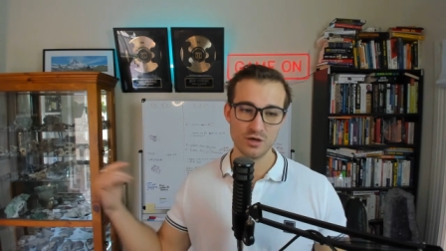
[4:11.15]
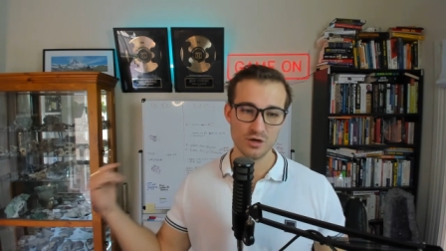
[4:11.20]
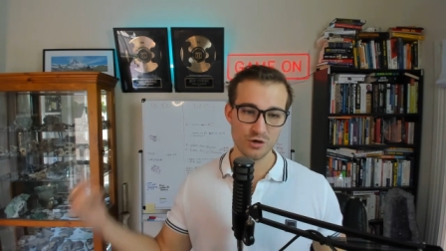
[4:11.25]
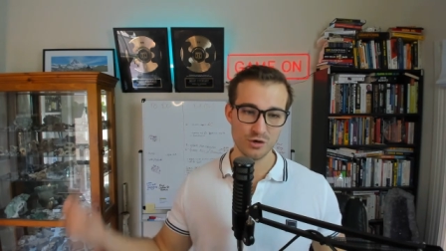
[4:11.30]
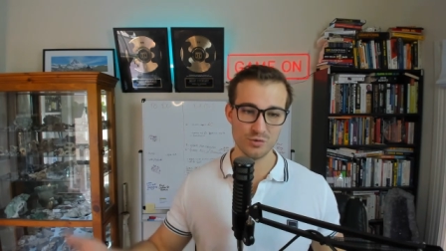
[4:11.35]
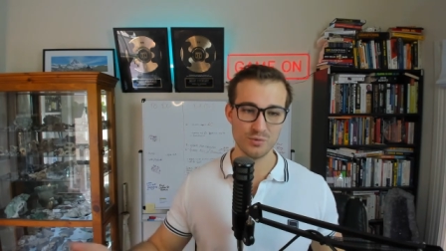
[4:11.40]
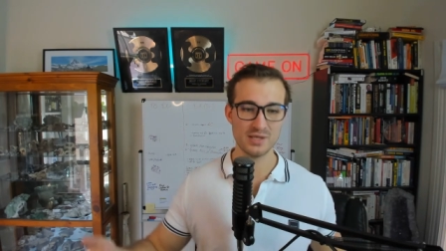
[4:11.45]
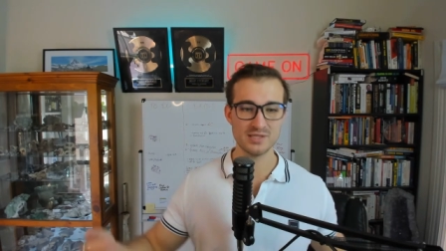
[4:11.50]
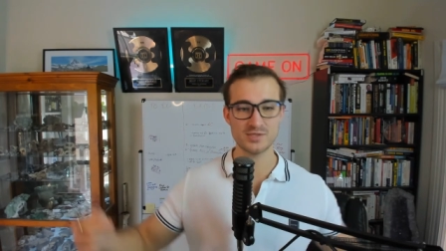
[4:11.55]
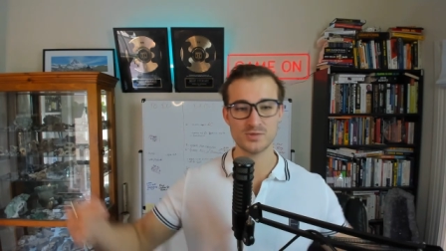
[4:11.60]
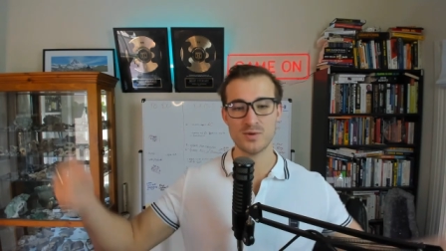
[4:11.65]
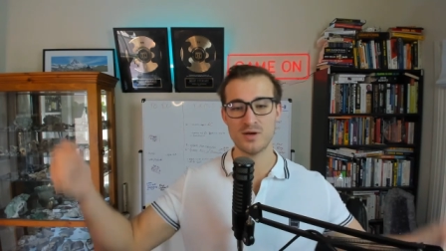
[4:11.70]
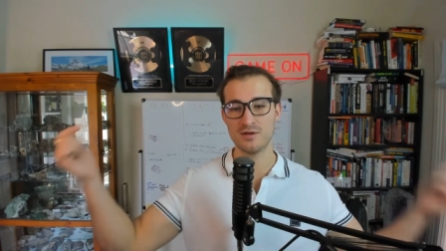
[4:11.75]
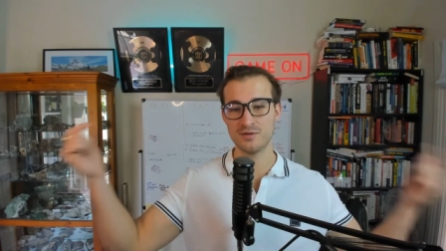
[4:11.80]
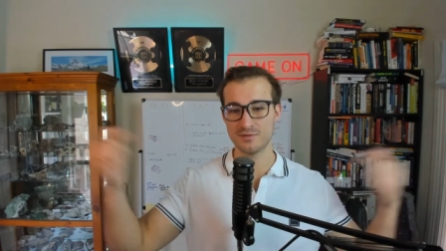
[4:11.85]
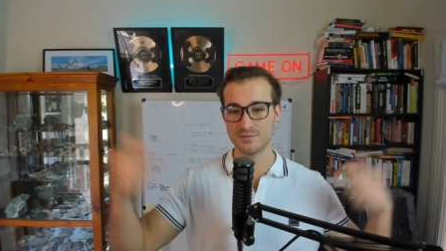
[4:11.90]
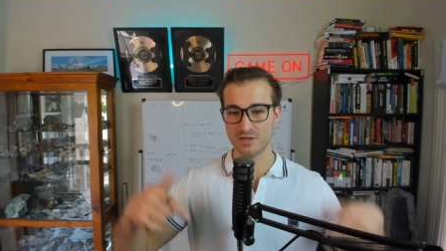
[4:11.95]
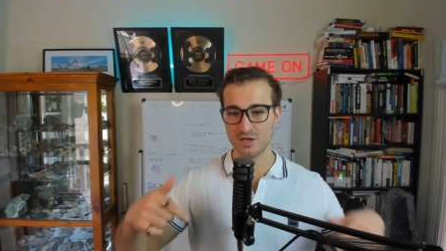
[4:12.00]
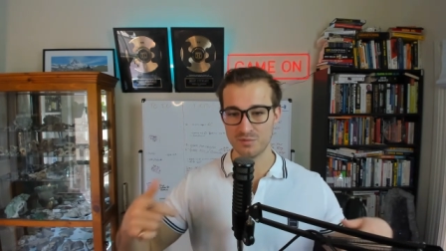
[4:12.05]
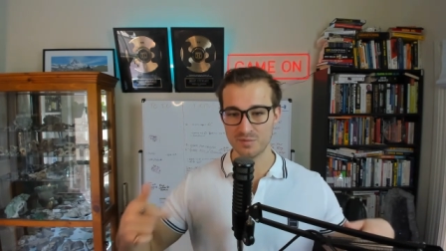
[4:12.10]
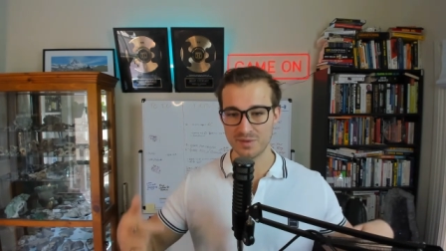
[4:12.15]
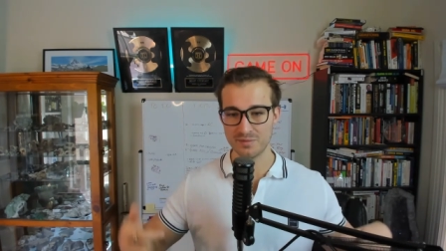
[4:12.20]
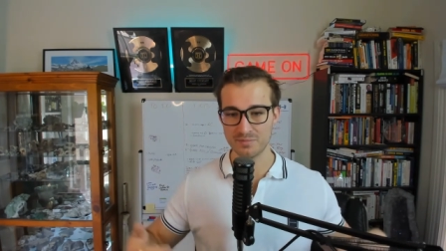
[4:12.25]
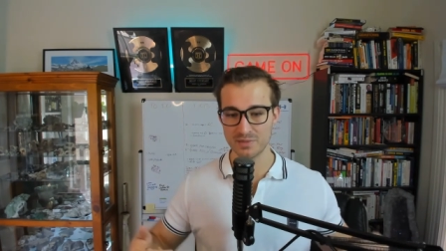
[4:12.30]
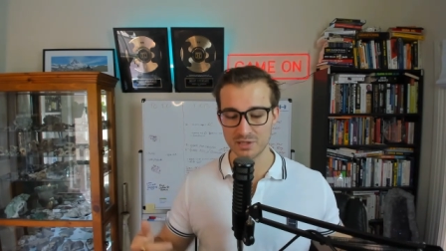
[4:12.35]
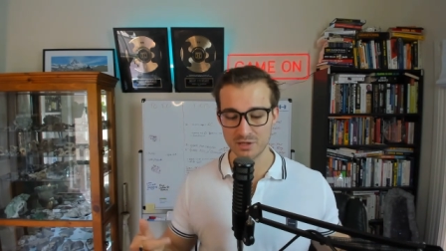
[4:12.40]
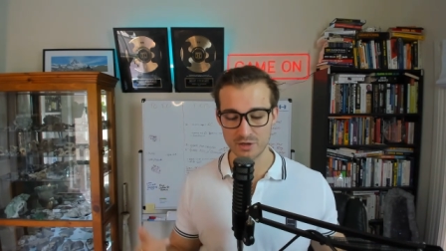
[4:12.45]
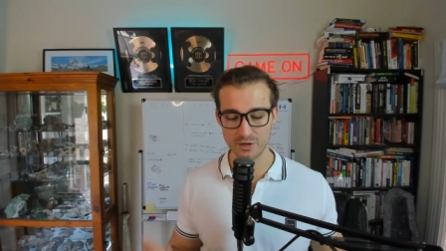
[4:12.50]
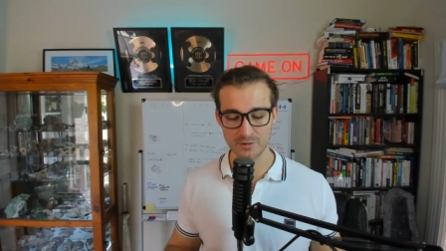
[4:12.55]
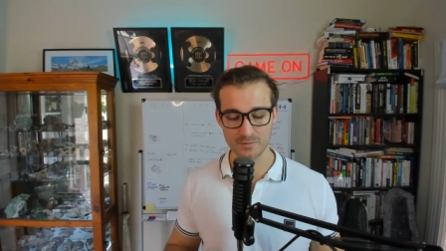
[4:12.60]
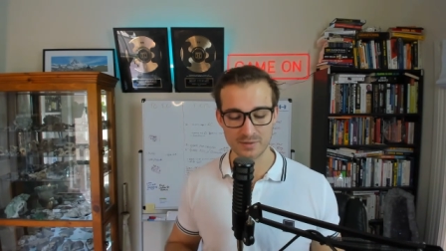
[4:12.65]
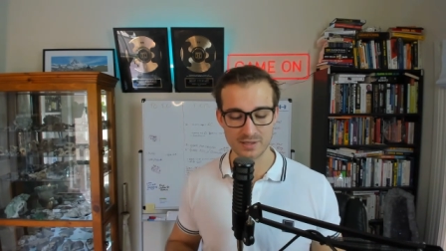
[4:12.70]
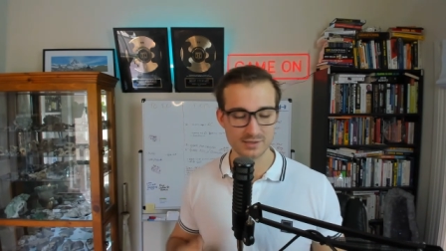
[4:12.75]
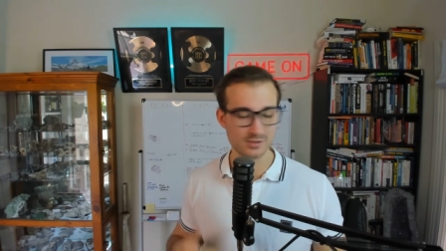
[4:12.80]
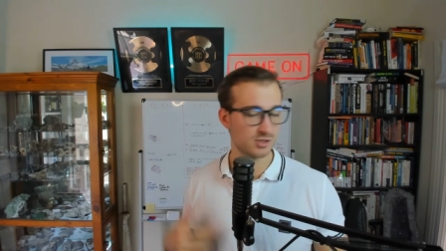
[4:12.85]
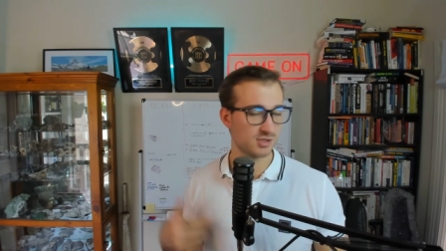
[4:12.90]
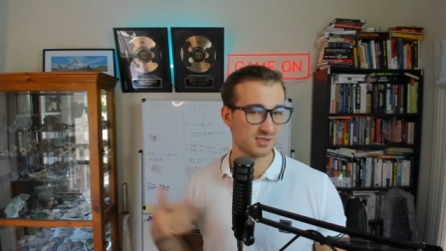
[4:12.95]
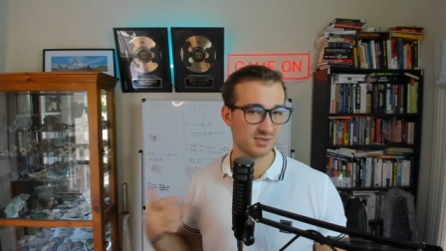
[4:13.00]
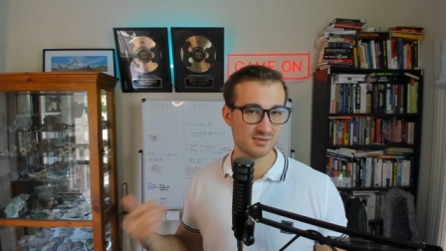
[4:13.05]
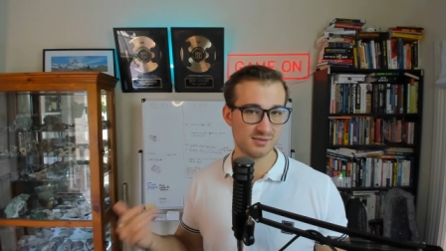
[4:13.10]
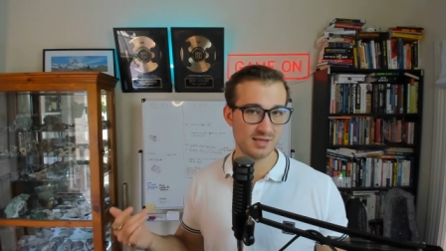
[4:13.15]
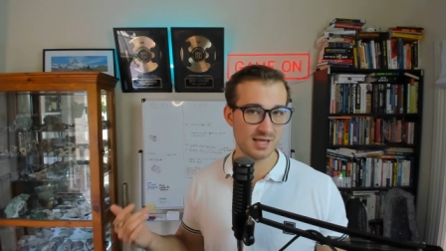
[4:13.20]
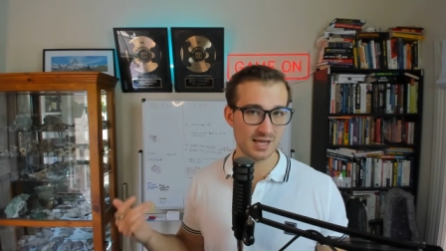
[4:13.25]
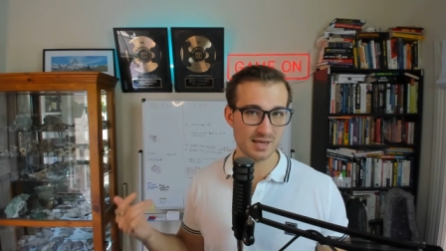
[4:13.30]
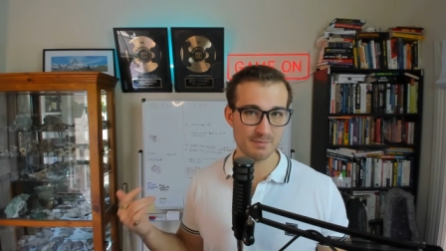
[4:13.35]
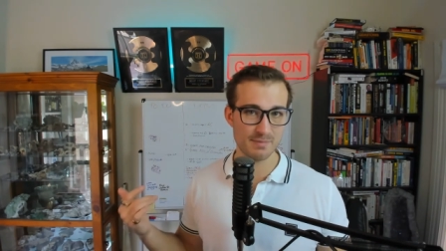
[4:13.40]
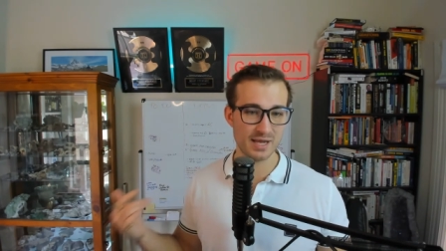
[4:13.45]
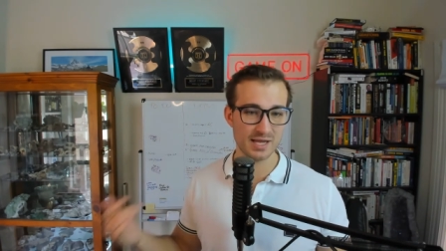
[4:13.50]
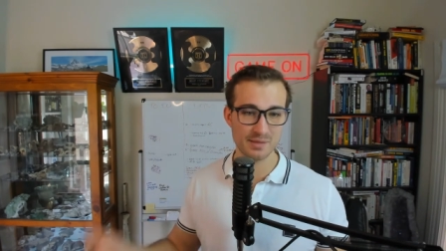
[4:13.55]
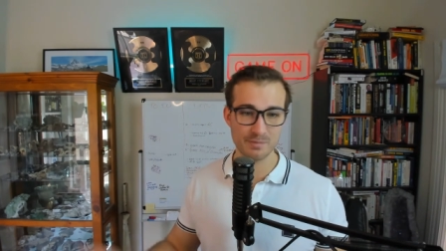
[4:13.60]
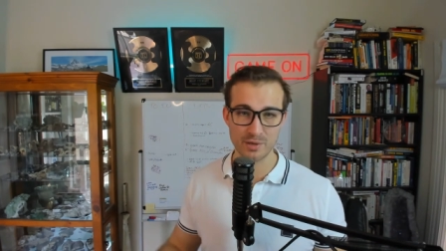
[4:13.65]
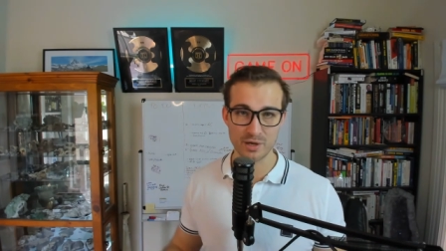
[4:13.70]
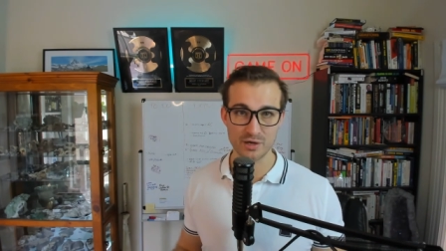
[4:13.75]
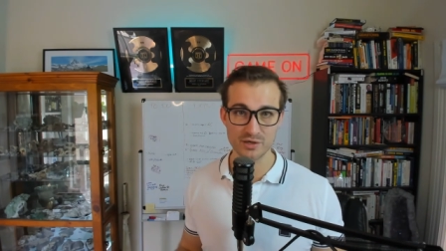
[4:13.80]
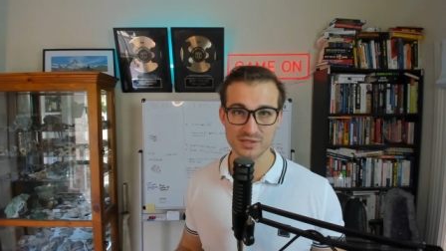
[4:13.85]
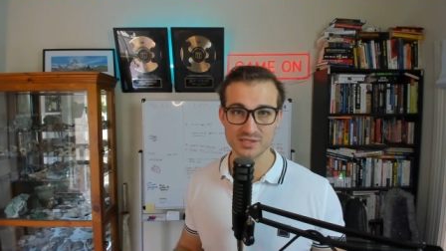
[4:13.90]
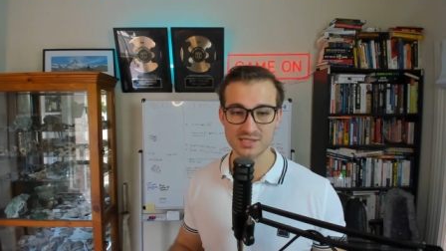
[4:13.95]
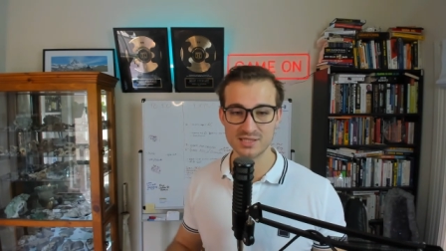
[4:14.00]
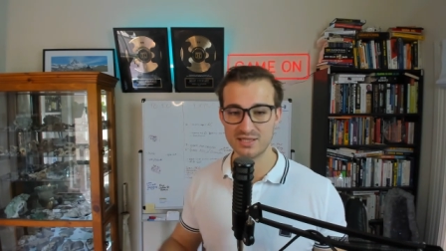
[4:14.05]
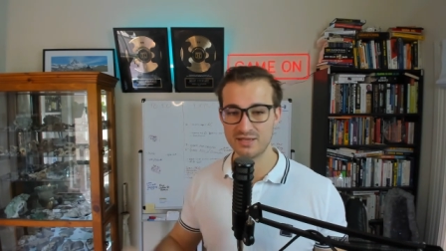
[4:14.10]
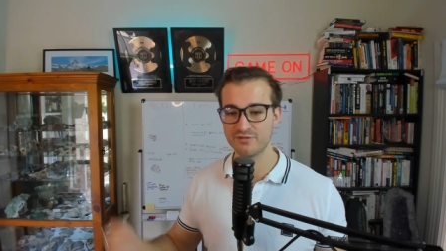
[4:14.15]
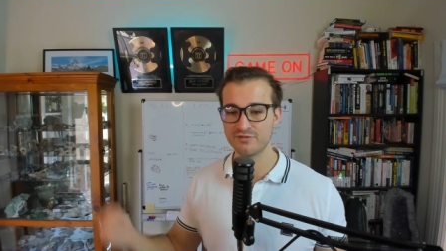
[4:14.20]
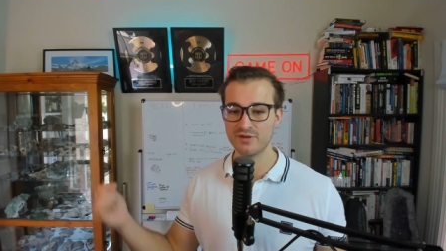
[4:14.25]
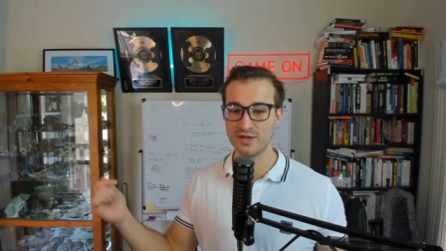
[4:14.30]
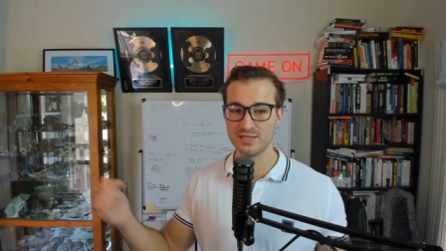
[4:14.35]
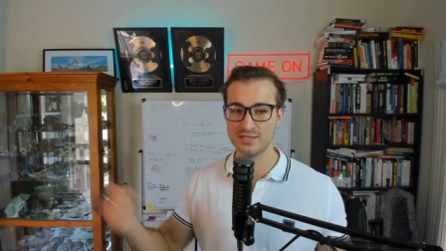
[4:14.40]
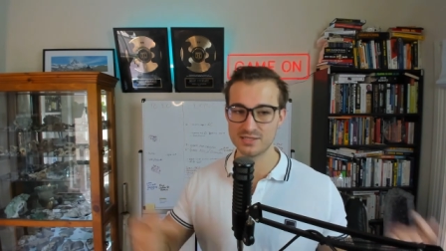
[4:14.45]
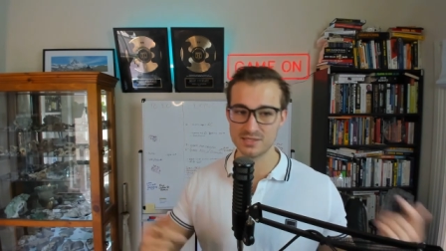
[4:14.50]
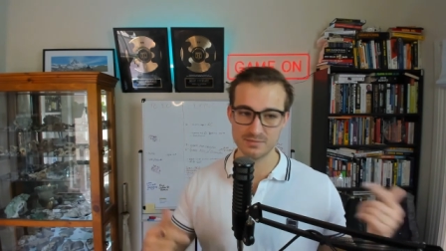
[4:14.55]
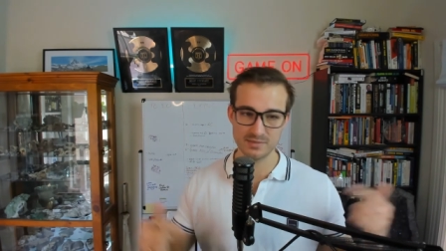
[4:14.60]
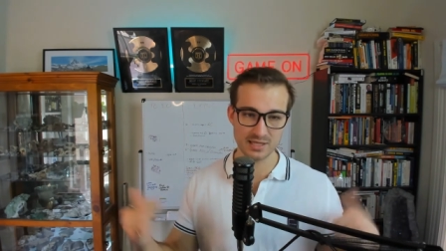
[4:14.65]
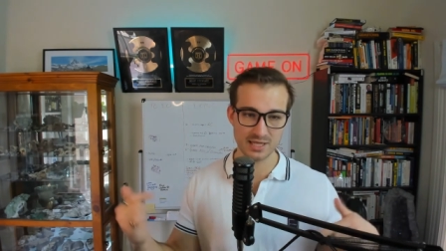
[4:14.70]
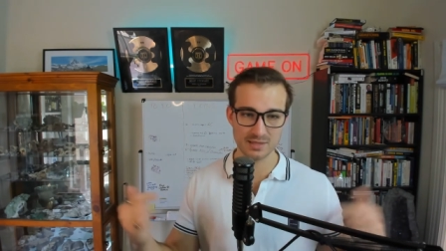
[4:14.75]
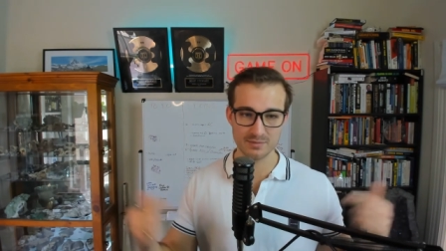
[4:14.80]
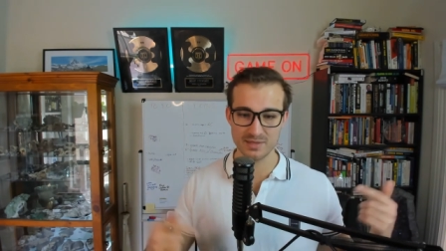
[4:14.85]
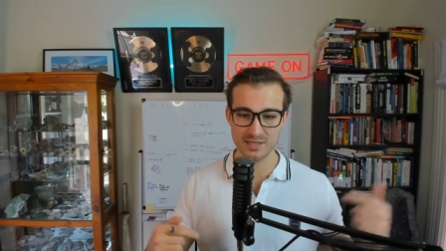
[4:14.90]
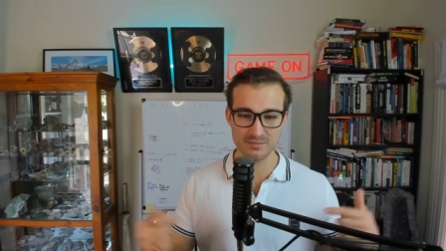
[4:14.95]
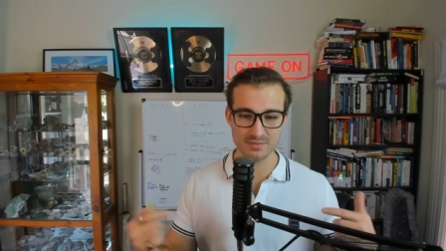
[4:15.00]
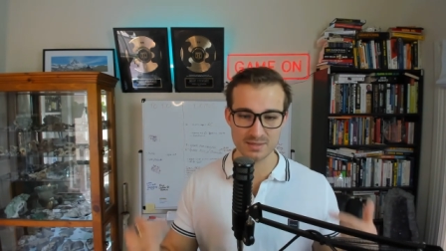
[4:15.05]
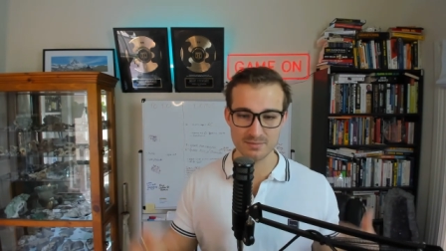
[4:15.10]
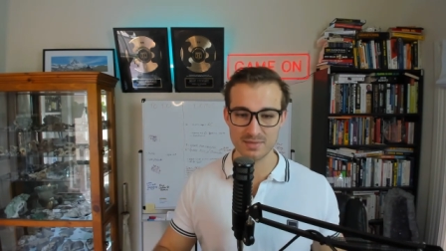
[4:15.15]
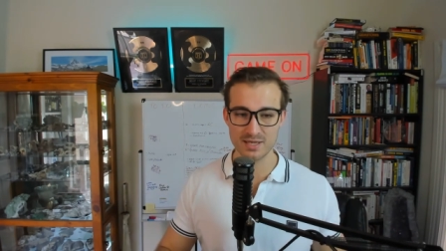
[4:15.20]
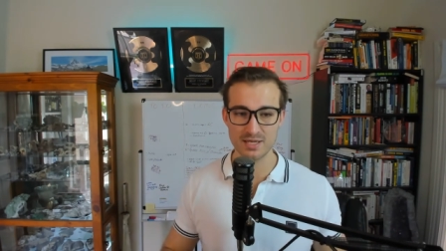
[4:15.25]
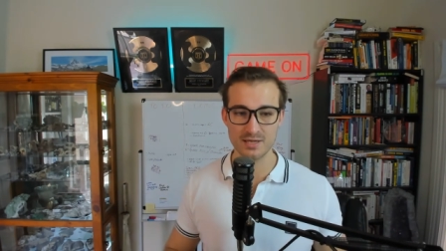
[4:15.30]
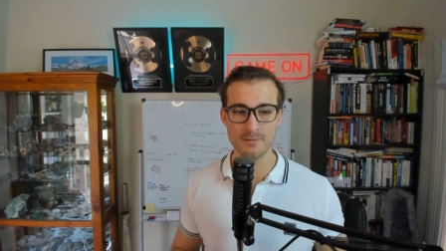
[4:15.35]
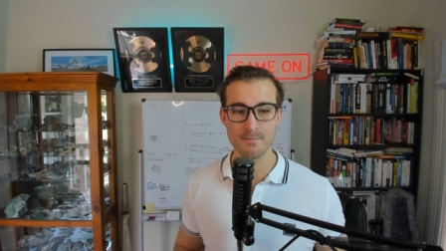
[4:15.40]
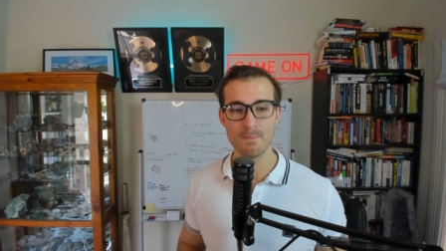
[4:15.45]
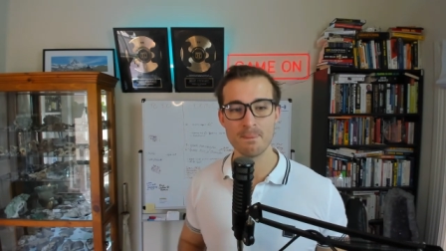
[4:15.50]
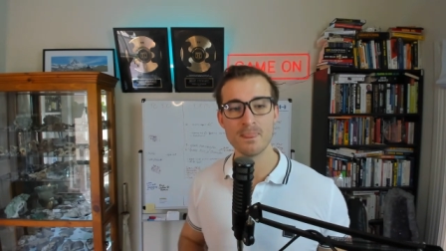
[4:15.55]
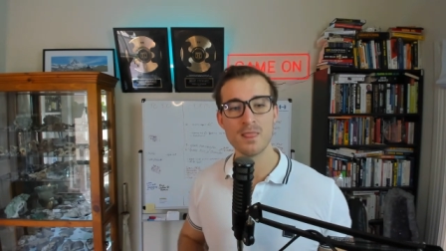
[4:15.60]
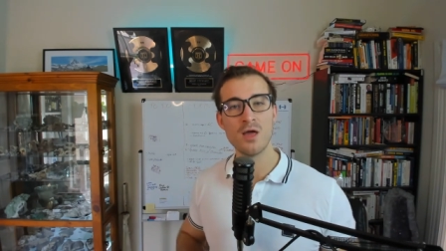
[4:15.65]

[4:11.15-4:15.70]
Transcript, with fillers: Who wants one? Comment below and just, they can make a post and their friends can be like me, me, me.